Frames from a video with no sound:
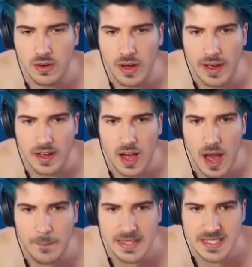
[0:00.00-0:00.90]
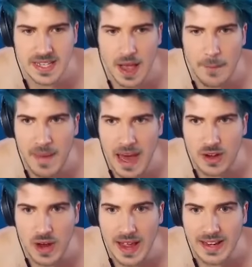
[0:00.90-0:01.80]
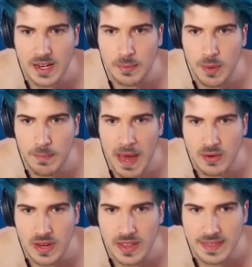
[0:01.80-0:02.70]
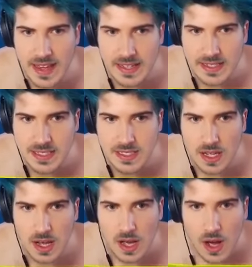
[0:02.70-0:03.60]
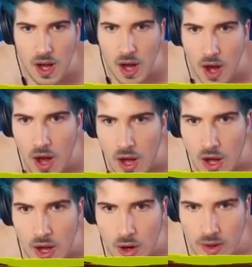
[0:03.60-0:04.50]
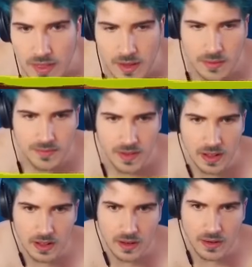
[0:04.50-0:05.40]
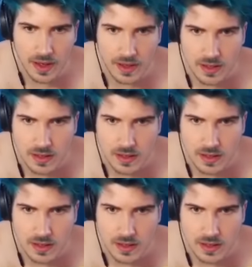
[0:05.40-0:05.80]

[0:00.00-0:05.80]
Okay. I'm missing a battery. I need to put a battery in this. Oh! Oh, I thought one fell. Okay.